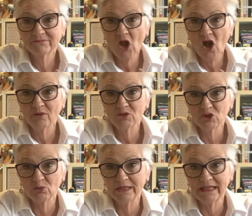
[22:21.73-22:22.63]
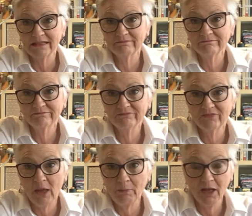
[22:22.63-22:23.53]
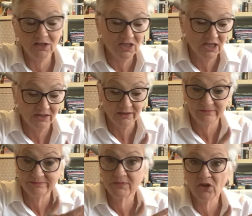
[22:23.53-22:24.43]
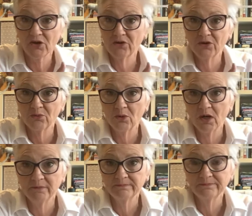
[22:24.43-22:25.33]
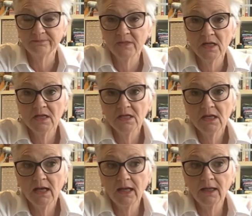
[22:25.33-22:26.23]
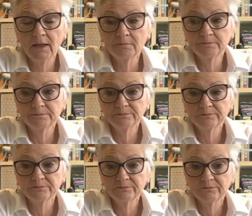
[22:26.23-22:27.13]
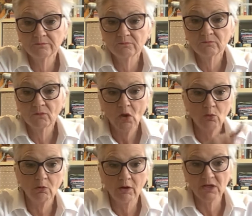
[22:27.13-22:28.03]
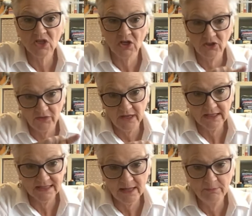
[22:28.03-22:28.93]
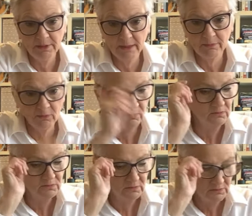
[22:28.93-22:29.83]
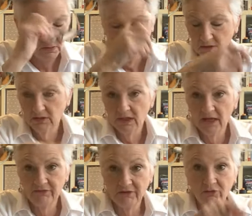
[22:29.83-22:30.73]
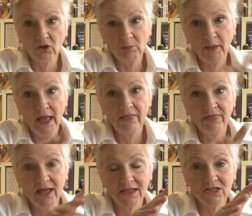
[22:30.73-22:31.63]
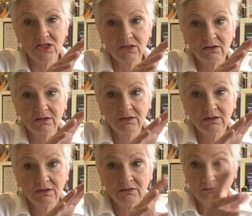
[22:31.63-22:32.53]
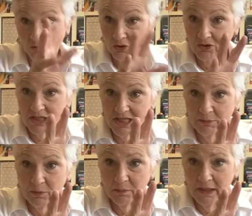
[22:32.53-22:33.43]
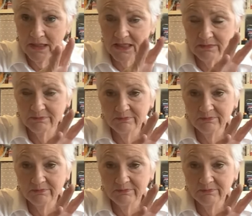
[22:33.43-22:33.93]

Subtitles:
I'm joining that part together. I don't know why. Whereas I know that some people, if they've got a pattern that's got the separate piece,